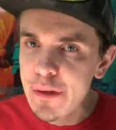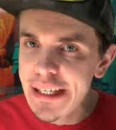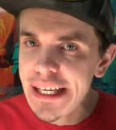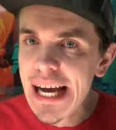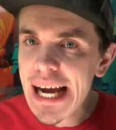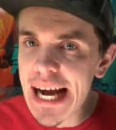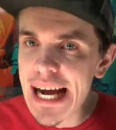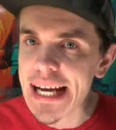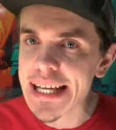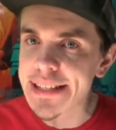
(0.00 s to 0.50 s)
what he
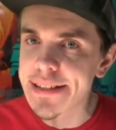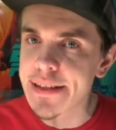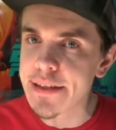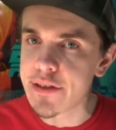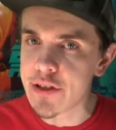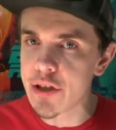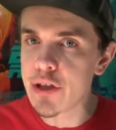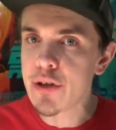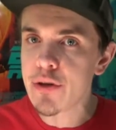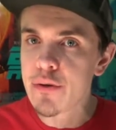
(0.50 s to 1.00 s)
has to
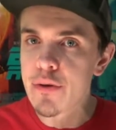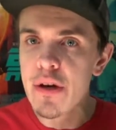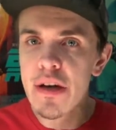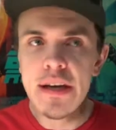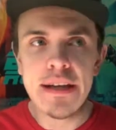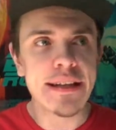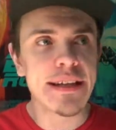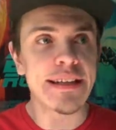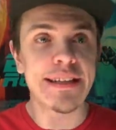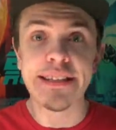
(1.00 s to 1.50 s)
do
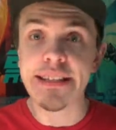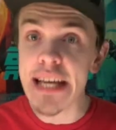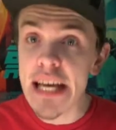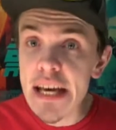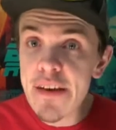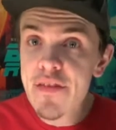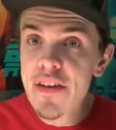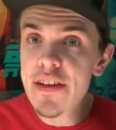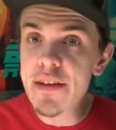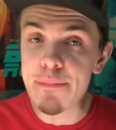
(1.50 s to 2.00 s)
to
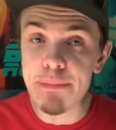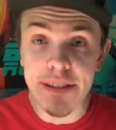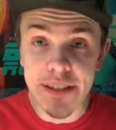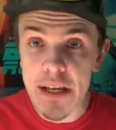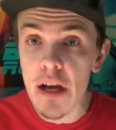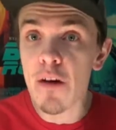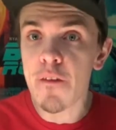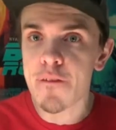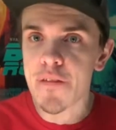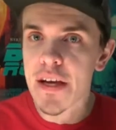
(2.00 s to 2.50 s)
save
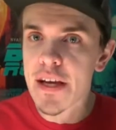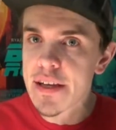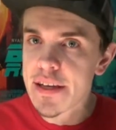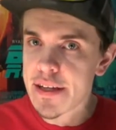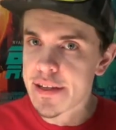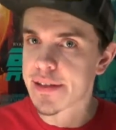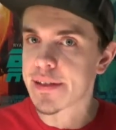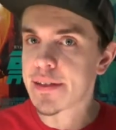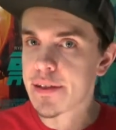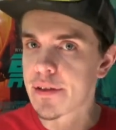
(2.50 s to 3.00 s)
himself and
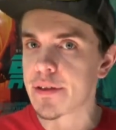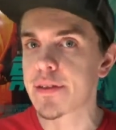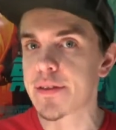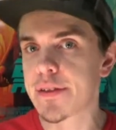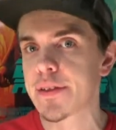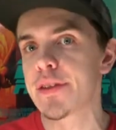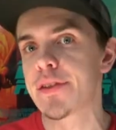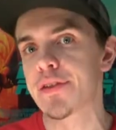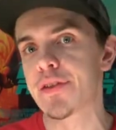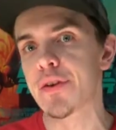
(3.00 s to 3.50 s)
his little
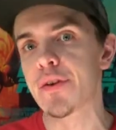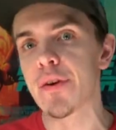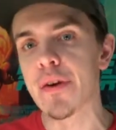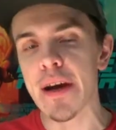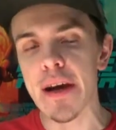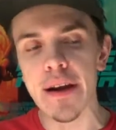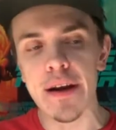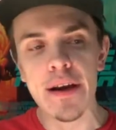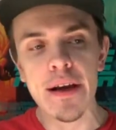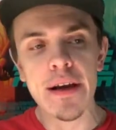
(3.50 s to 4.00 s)
sister.
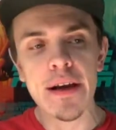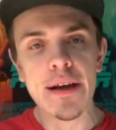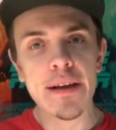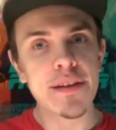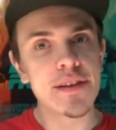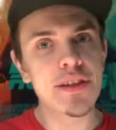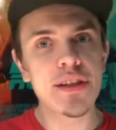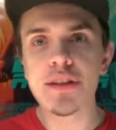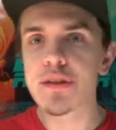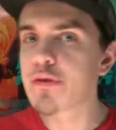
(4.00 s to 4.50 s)
And
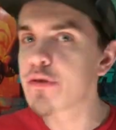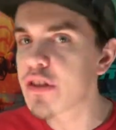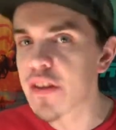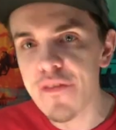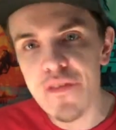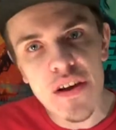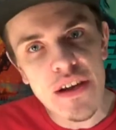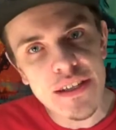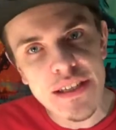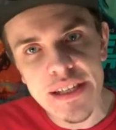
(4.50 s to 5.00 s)
the sister is a
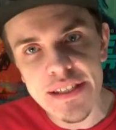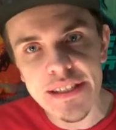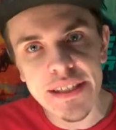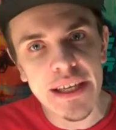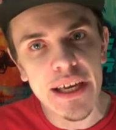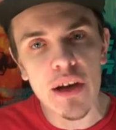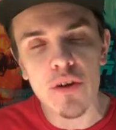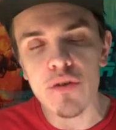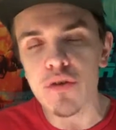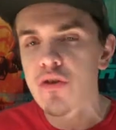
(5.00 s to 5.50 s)
fantastic
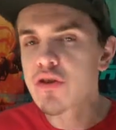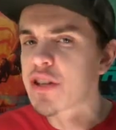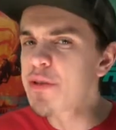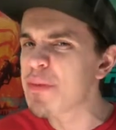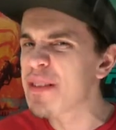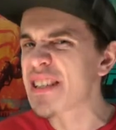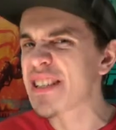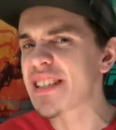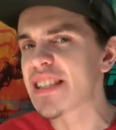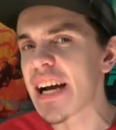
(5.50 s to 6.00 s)
character. Some of
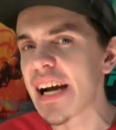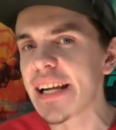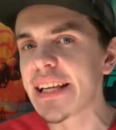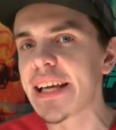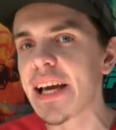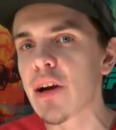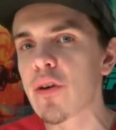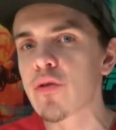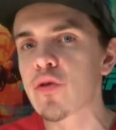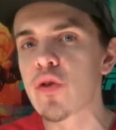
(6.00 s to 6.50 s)
the side
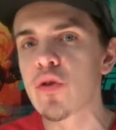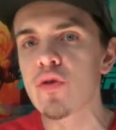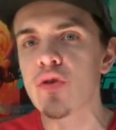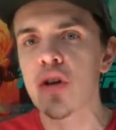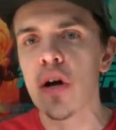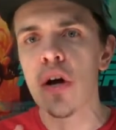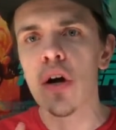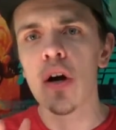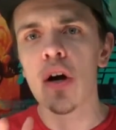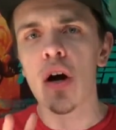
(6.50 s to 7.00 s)
characters
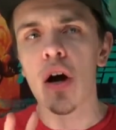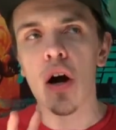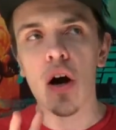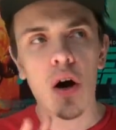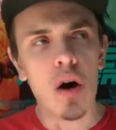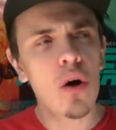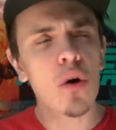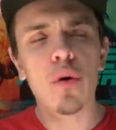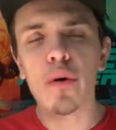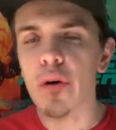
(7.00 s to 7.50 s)

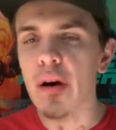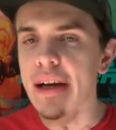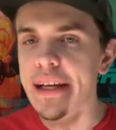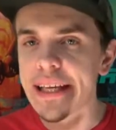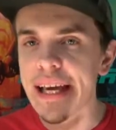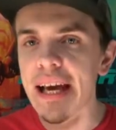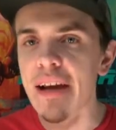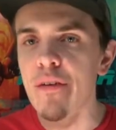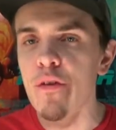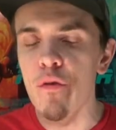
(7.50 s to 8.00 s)
are,
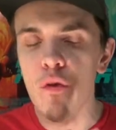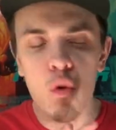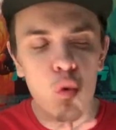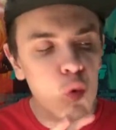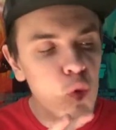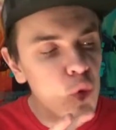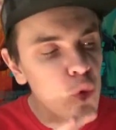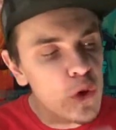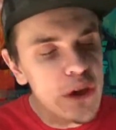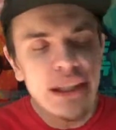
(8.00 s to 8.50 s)
again,
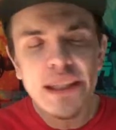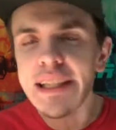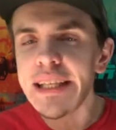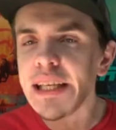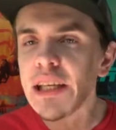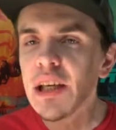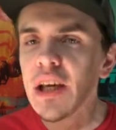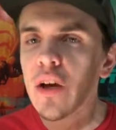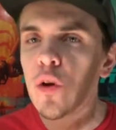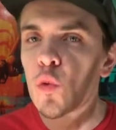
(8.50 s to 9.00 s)

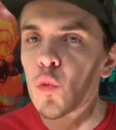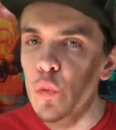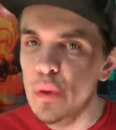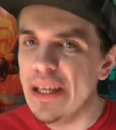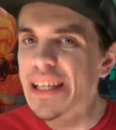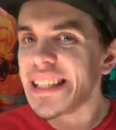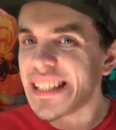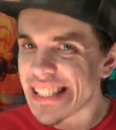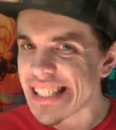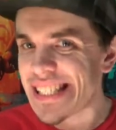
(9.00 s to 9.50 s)
really
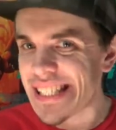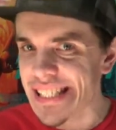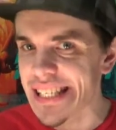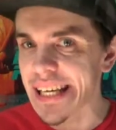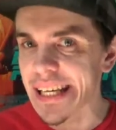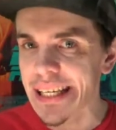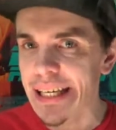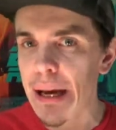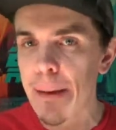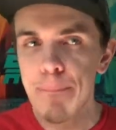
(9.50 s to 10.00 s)

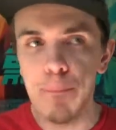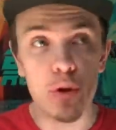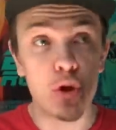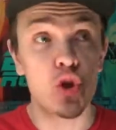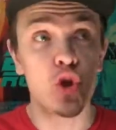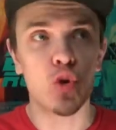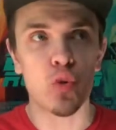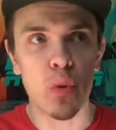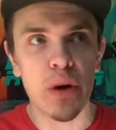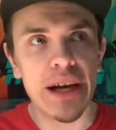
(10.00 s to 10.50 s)
realistic
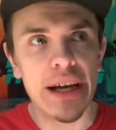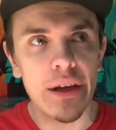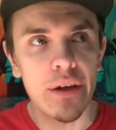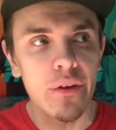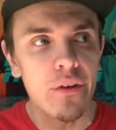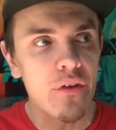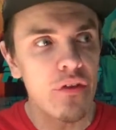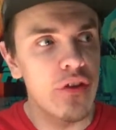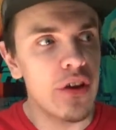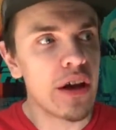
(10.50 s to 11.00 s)

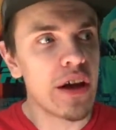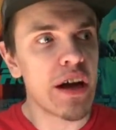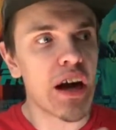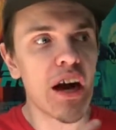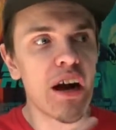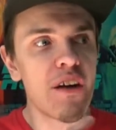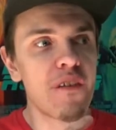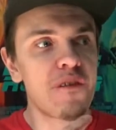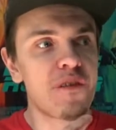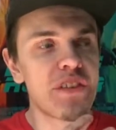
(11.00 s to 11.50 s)
portrayals
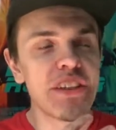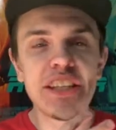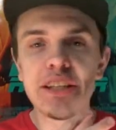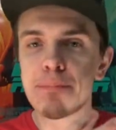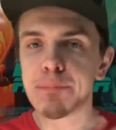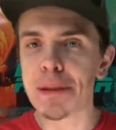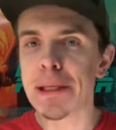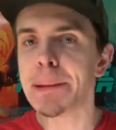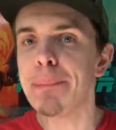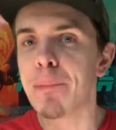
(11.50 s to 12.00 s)
of these
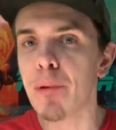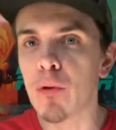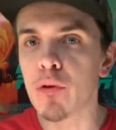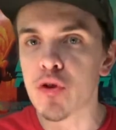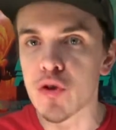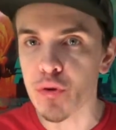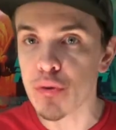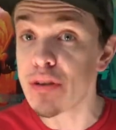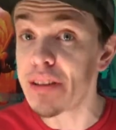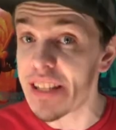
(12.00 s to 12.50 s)
people
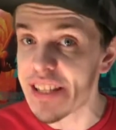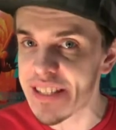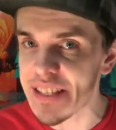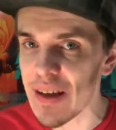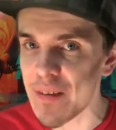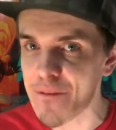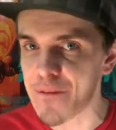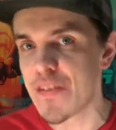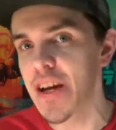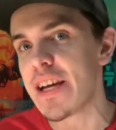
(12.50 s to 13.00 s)
during this
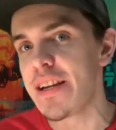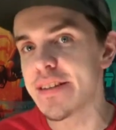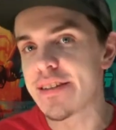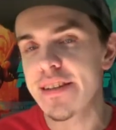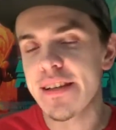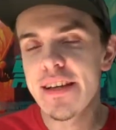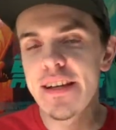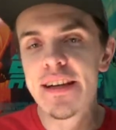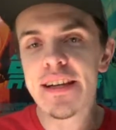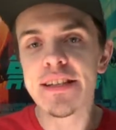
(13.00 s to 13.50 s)
event.
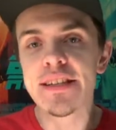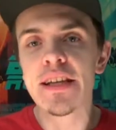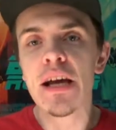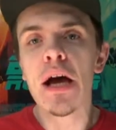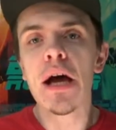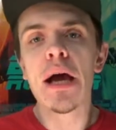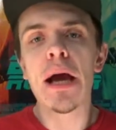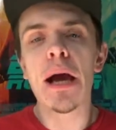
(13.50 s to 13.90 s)
And it's